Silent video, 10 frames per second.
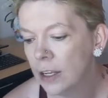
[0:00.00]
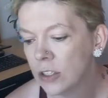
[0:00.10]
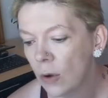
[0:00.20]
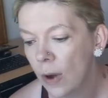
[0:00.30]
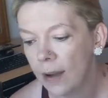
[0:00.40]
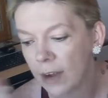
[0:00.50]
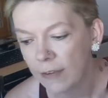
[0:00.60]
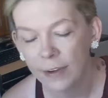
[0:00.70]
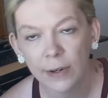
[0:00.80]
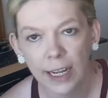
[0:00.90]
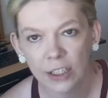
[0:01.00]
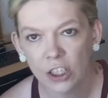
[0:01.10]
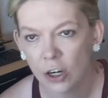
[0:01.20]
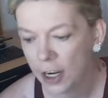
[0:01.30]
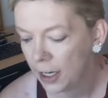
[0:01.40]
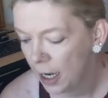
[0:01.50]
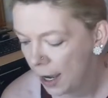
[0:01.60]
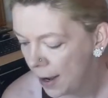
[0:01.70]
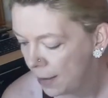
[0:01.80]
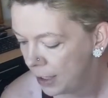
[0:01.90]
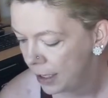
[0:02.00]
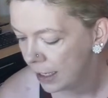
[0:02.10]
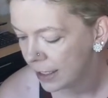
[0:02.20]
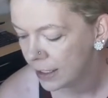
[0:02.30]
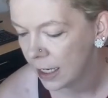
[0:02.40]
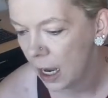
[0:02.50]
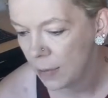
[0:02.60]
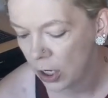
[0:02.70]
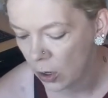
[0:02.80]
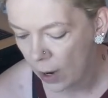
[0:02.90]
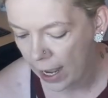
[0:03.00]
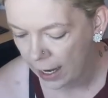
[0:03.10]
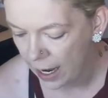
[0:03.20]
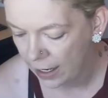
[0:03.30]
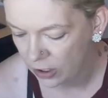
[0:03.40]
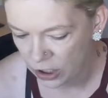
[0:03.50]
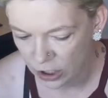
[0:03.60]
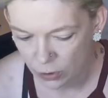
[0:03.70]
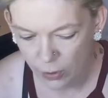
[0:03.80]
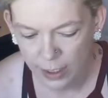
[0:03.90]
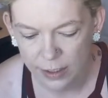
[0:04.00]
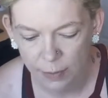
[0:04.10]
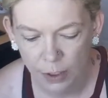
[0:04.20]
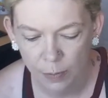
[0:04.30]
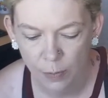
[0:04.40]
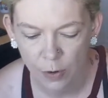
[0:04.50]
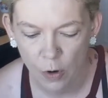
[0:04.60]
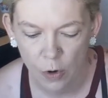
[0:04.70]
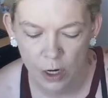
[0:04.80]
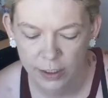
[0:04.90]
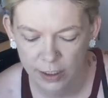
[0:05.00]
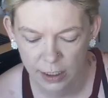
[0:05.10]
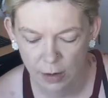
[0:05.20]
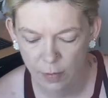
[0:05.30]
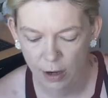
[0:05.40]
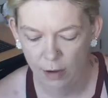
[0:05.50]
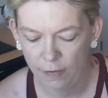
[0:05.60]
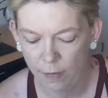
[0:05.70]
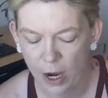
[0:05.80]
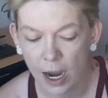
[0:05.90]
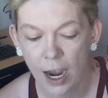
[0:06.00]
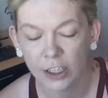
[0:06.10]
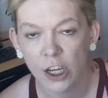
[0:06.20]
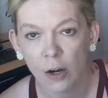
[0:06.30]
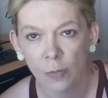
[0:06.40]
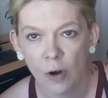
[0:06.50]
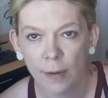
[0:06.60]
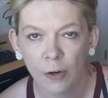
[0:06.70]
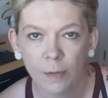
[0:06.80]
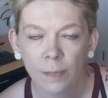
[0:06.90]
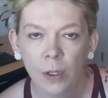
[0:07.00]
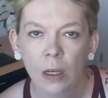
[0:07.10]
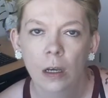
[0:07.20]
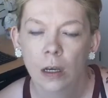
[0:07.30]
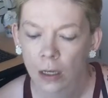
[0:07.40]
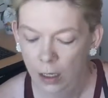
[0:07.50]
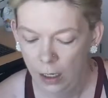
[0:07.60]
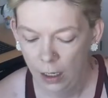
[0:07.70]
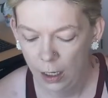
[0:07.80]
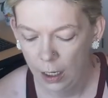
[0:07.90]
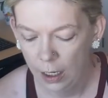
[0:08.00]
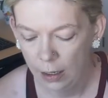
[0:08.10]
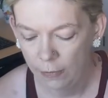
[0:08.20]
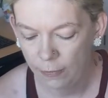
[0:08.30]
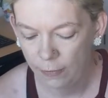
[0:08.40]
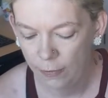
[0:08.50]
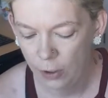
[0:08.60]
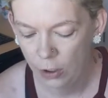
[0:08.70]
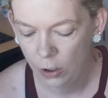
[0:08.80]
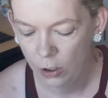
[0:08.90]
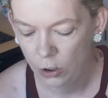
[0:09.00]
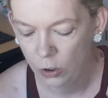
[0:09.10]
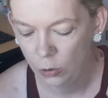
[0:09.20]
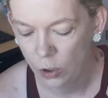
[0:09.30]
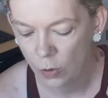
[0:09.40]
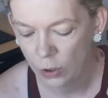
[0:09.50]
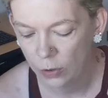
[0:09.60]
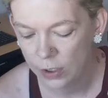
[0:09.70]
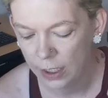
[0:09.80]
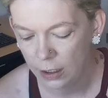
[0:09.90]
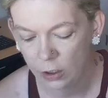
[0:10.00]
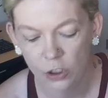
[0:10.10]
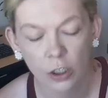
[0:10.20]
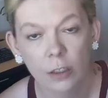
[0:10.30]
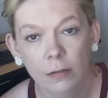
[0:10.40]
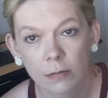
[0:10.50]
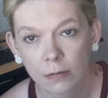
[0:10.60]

So I've got foundation on. The next thing I'm going to go ahead and do is I'm going to throw on some of my eyeshadow primer. If you don't use it, you should.